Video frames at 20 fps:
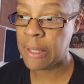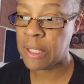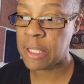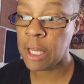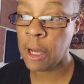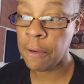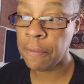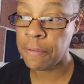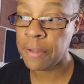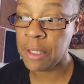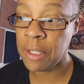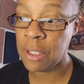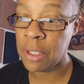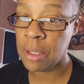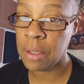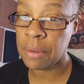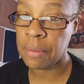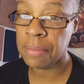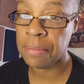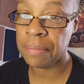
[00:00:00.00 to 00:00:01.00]

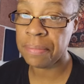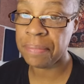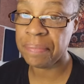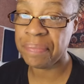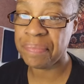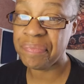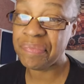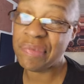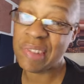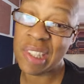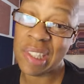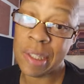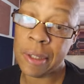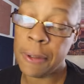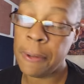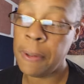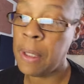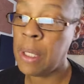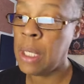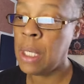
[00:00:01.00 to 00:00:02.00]
selfish, you
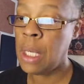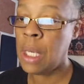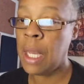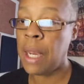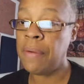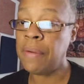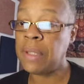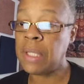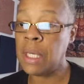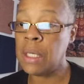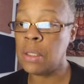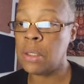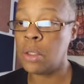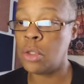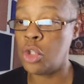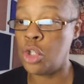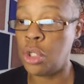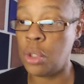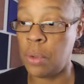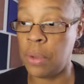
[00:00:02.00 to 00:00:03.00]
know. Everything's
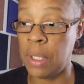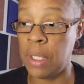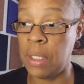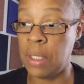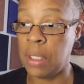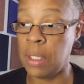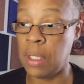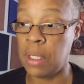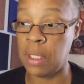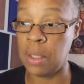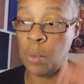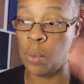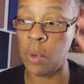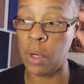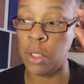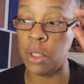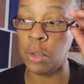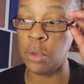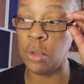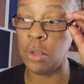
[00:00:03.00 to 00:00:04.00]
a choice as to
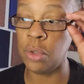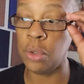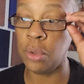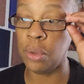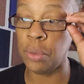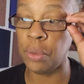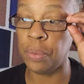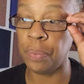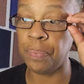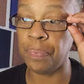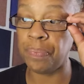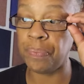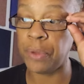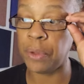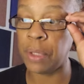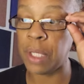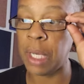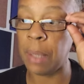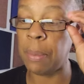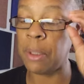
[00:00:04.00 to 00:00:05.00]
what you do.
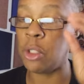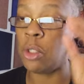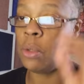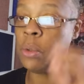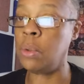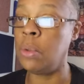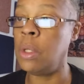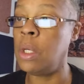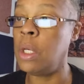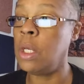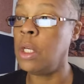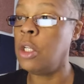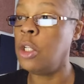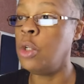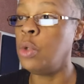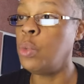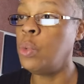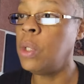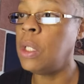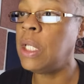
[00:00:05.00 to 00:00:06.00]
Okay, but you
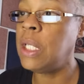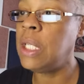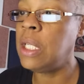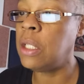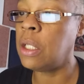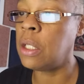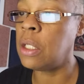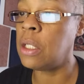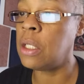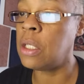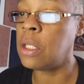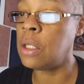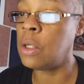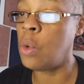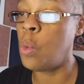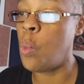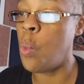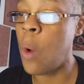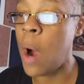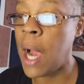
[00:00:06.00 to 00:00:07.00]
really need to
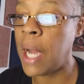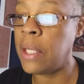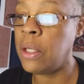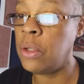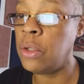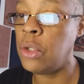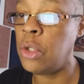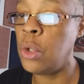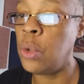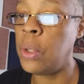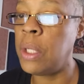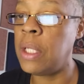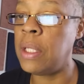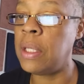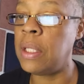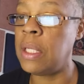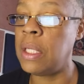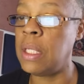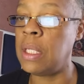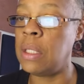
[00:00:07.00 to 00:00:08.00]
consider why you're
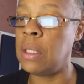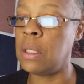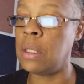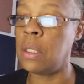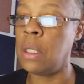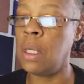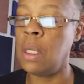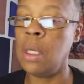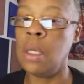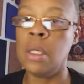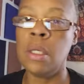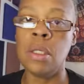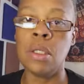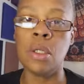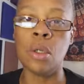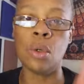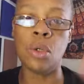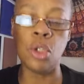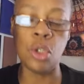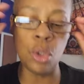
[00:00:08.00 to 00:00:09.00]
doing things
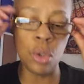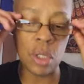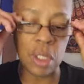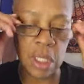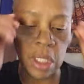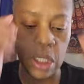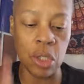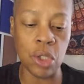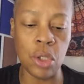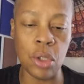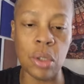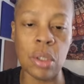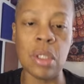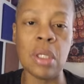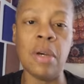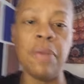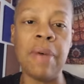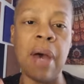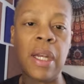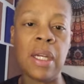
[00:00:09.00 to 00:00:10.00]
so that you can get
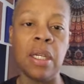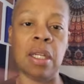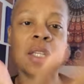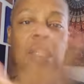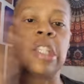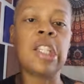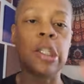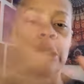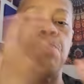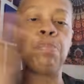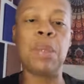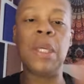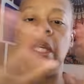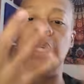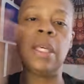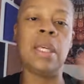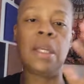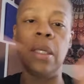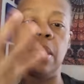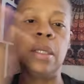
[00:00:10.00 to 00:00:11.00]
yourself out of this
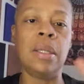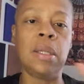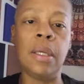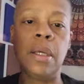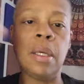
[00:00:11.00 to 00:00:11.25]
spin.